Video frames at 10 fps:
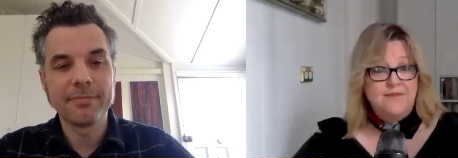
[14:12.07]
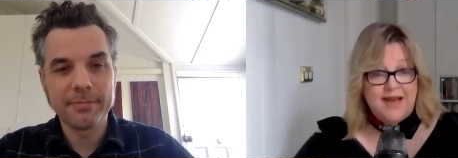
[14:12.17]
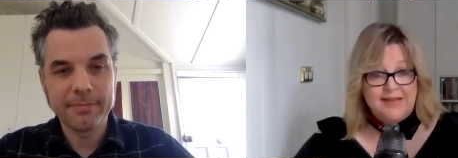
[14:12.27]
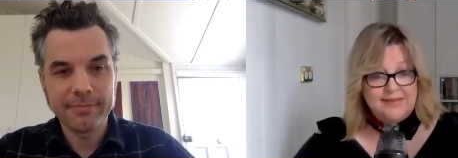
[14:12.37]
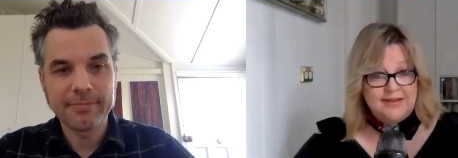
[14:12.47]
Speaker 1: a
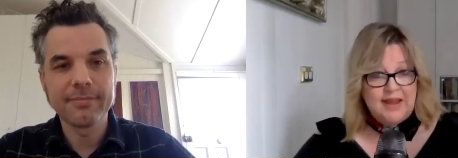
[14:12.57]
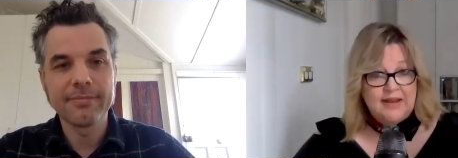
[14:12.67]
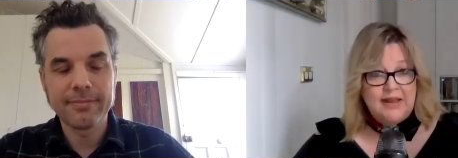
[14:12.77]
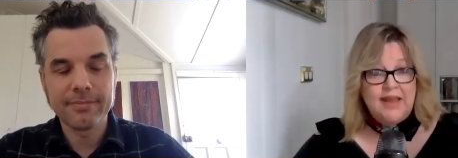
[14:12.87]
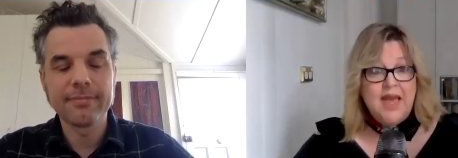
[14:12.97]

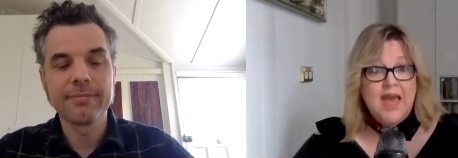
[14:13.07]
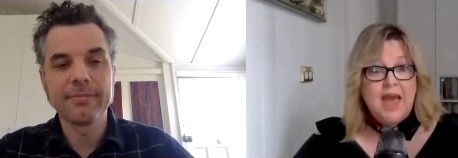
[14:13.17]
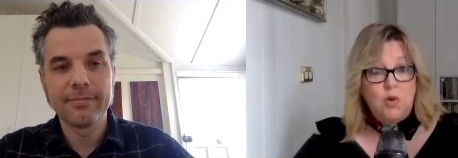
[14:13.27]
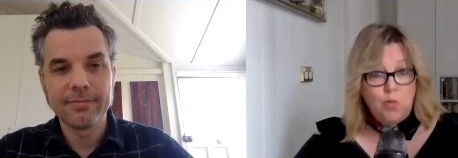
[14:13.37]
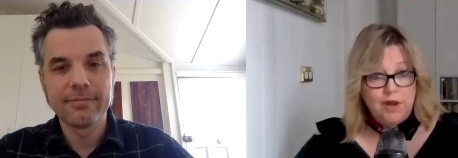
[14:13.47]
fascinating
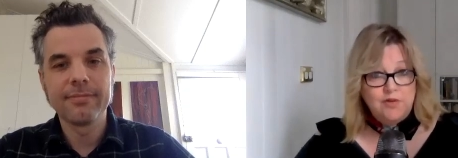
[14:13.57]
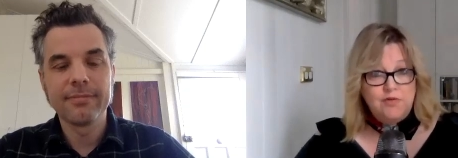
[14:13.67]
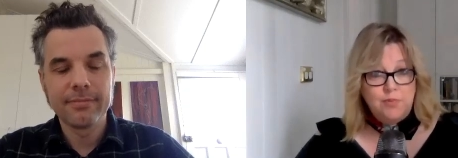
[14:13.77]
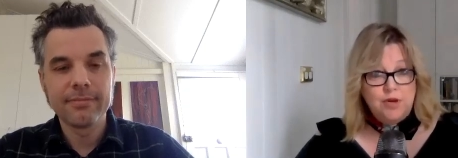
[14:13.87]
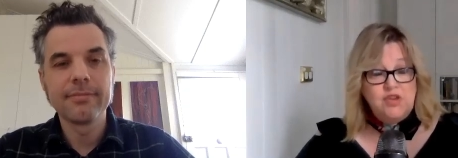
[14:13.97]
and
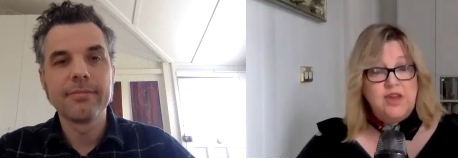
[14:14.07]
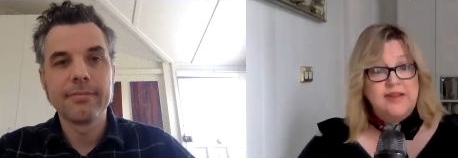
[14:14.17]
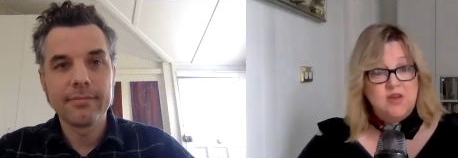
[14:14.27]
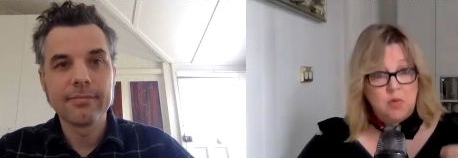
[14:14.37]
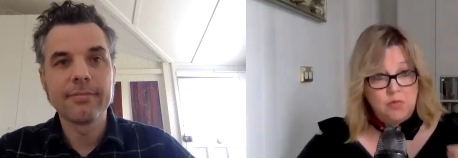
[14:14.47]
wonderful
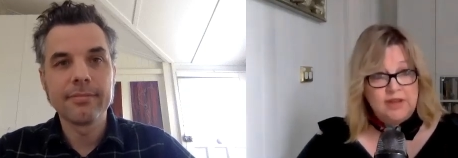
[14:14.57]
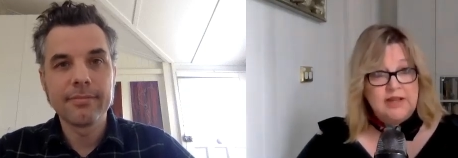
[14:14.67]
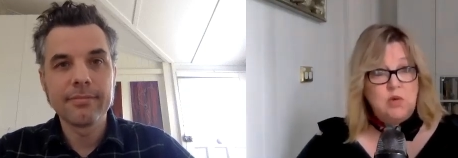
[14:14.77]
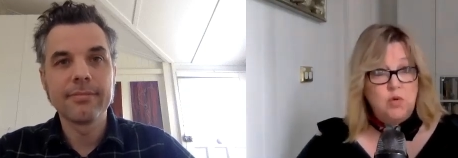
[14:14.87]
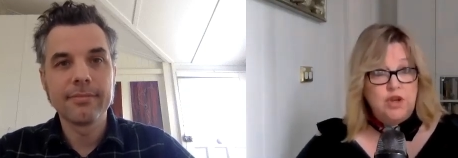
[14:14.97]
project. I
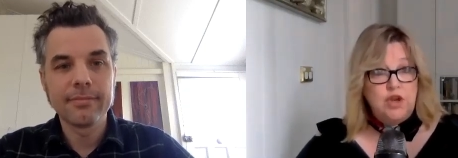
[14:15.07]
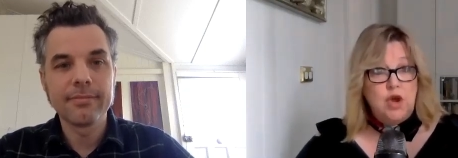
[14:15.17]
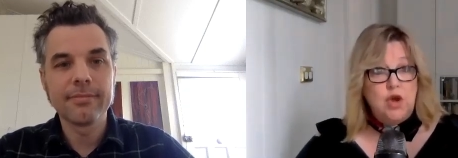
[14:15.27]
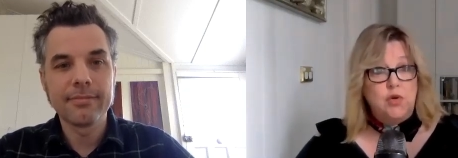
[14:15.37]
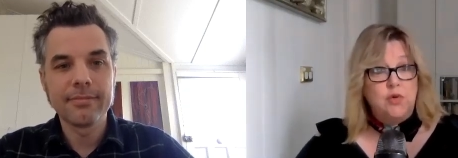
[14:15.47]
really want to
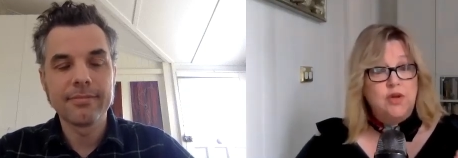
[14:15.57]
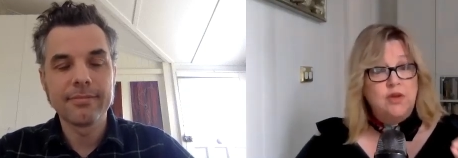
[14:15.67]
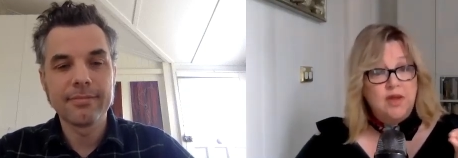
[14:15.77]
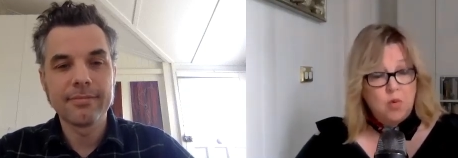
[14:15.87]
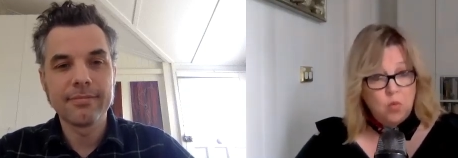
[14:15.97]
know
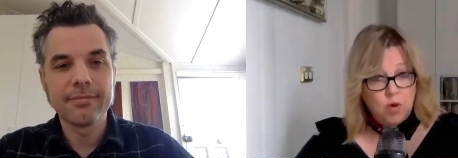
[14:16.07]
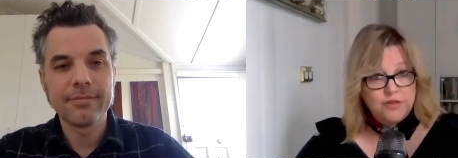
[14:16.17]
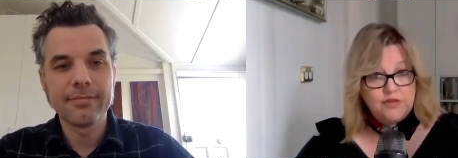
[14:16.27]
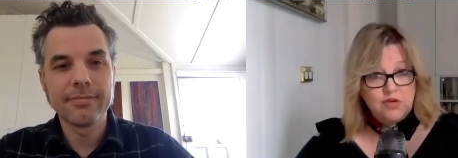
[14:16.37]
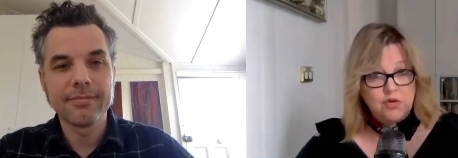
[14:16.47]
what
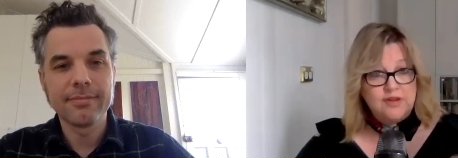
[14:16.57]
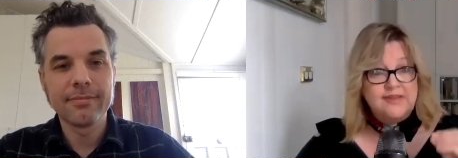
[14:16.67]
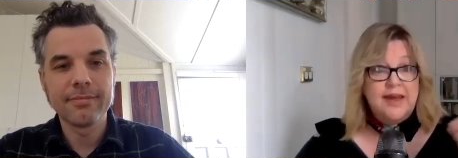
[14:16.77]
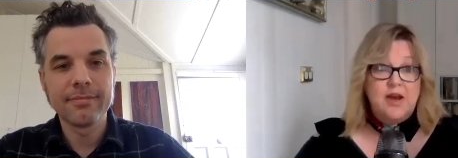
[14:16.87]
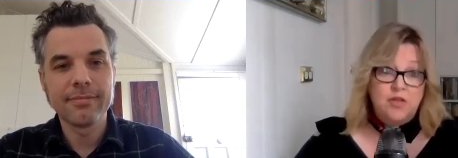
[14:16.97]
the
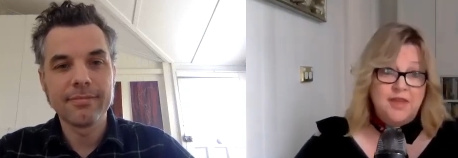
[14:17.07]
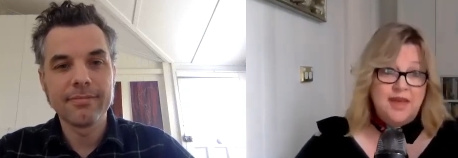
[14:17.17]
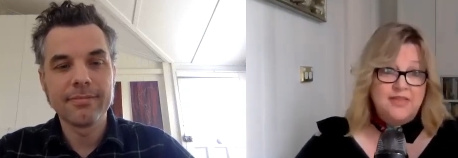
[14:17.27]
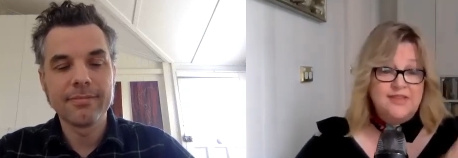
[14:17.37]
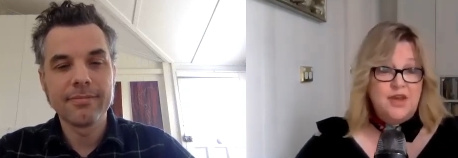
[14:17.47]
stories are on the
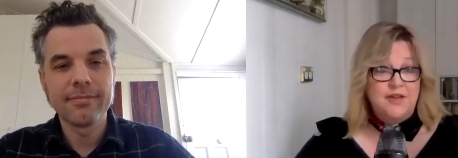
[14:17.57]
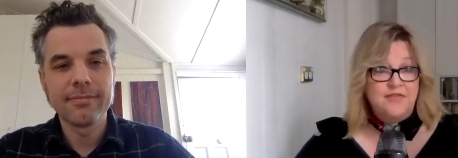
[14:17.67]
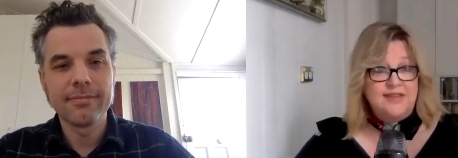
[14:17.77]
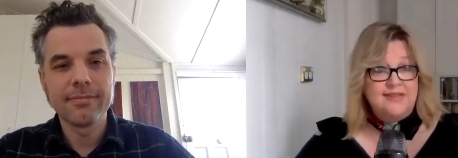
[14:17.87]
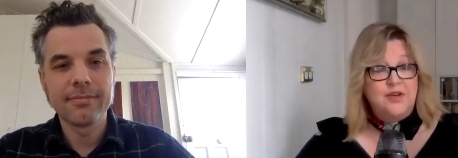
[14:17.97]
other side of
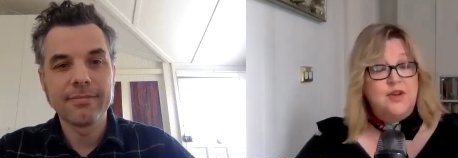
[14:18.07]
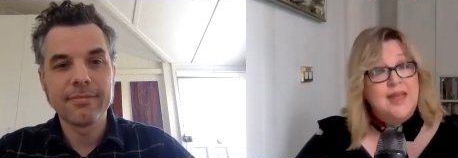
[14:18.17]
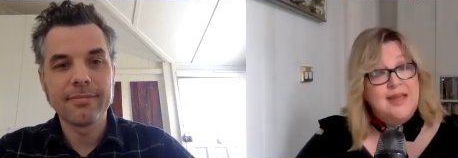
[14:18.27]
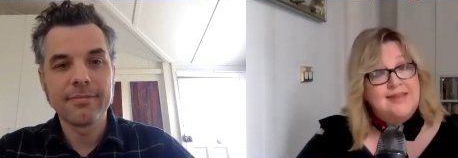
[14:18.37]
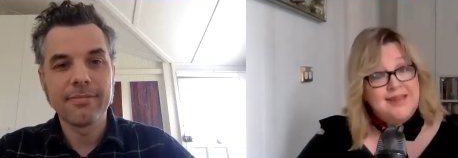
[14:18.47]
this. So
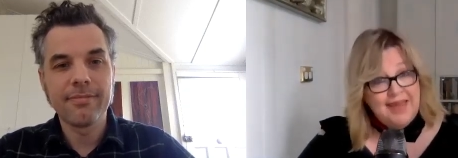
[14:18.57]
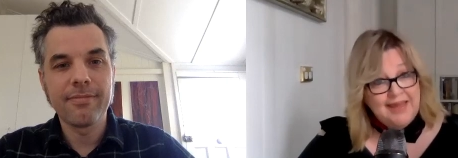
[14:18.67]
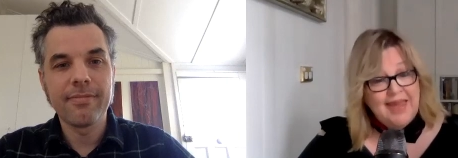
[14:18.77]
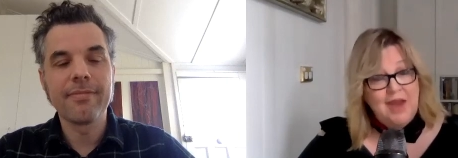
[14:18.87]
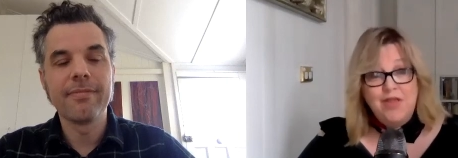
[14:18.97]

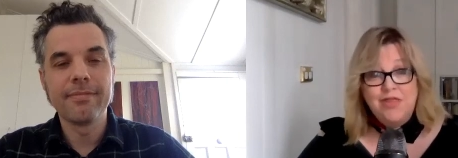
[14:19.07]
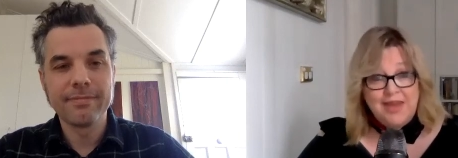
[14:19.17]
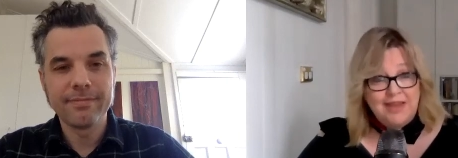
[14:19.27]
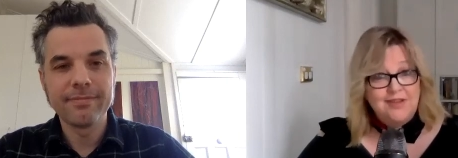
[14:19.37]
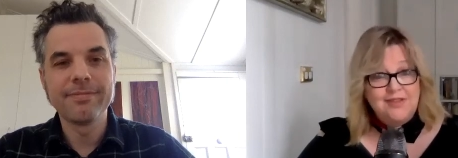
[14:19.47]
take care and
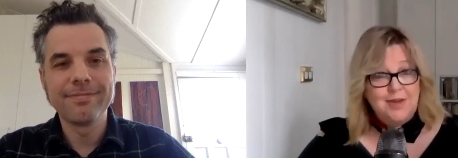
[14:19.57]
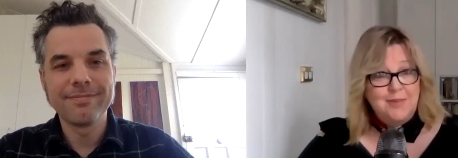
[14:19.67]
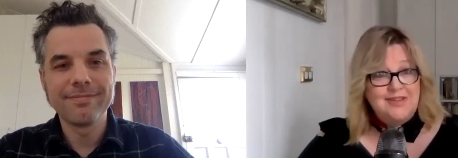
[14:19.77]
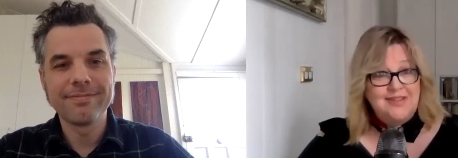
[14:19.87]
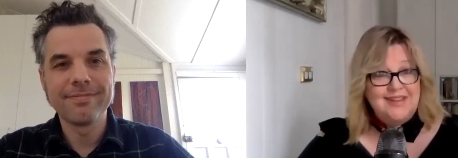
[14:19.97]
thank you so
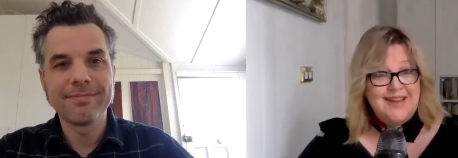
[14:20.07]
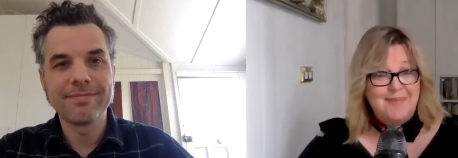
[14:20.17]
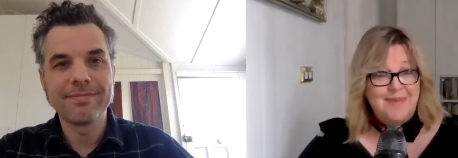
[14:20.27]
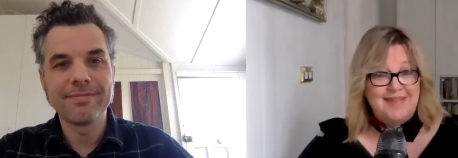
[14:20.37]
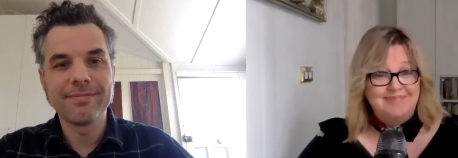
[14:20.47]
much
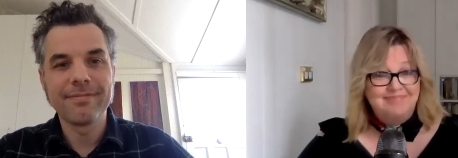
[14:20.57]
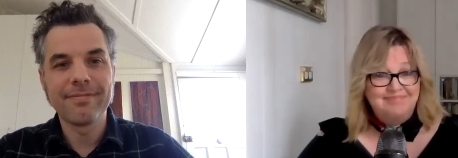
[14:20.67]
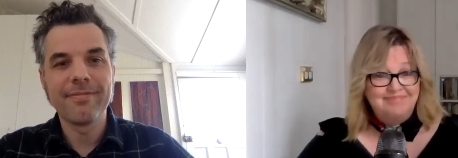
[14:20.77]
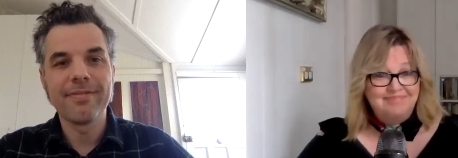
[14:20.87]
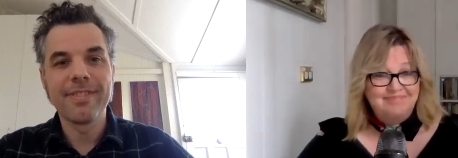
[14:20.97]
today, Ben.
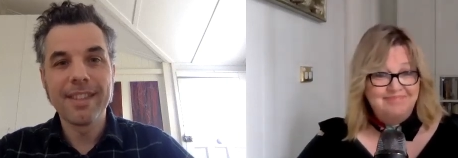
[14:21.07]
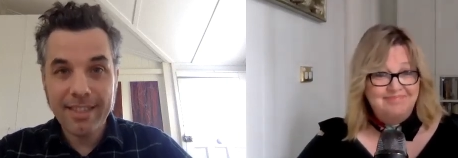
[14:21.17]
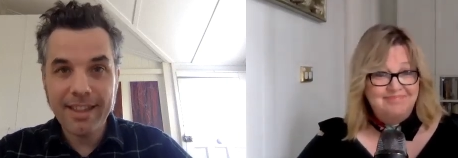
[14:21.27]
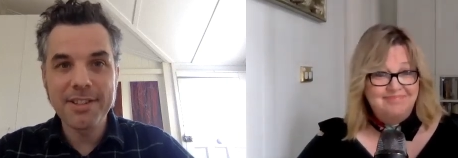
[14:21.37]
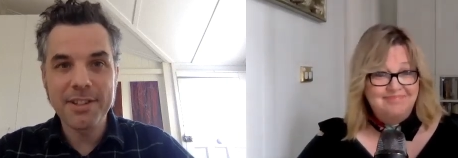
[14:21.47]

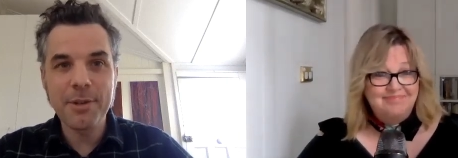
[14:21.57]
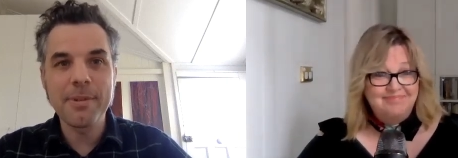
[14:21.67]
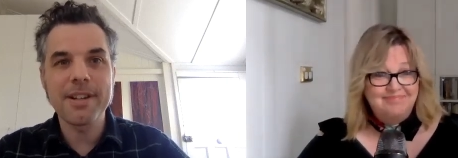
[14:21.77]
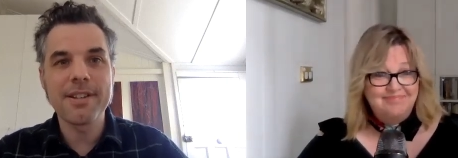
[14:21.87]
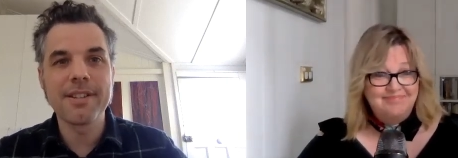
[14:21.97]
Speaker 2: Thanks so
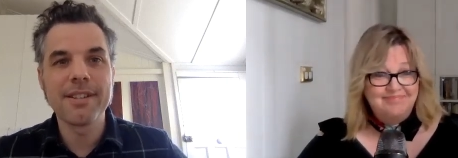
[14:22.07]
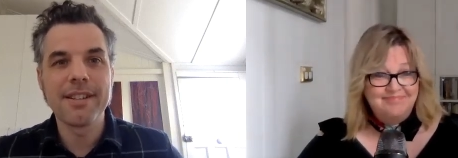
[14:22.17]
much.